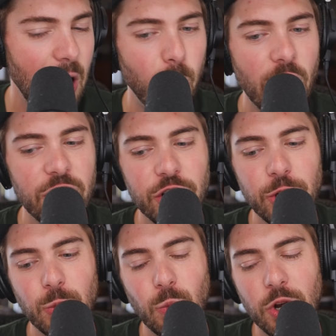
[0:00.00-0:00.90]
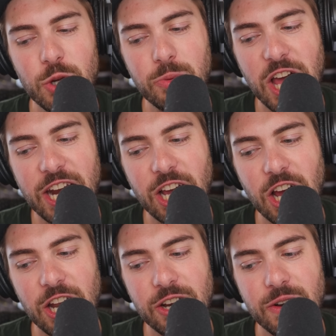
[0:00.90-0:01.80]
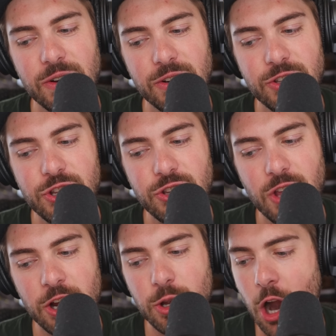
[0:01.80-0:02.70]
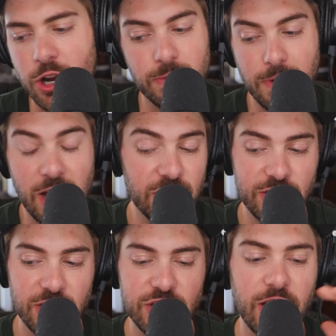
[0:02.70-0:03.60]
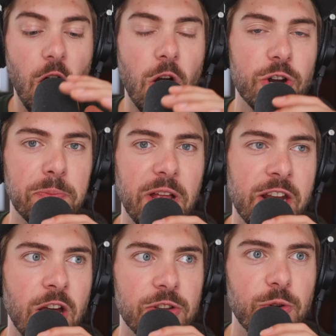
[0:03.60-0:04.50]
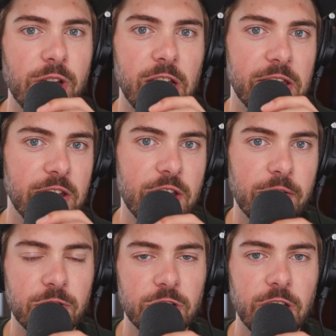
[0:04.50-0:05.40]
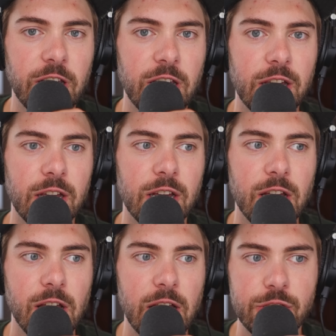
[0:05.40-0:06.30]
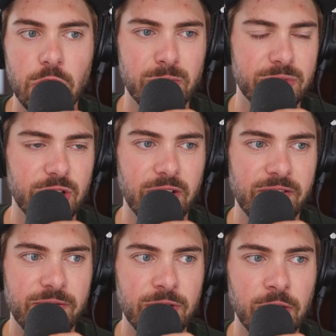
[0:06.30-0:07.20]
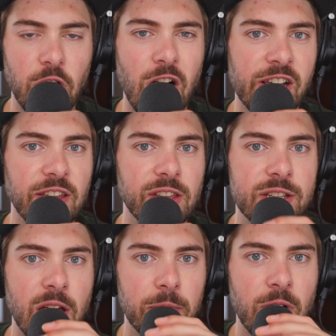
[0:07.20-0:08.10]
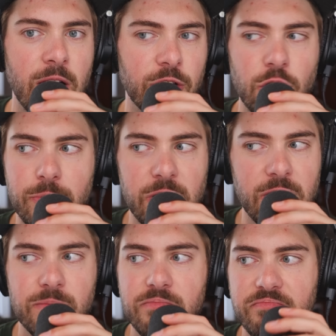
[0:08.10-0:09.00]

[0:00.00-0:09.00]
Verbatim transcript: What are you planning on? Are you planning on doing anything differently in terms of the vlogging this time around? It could be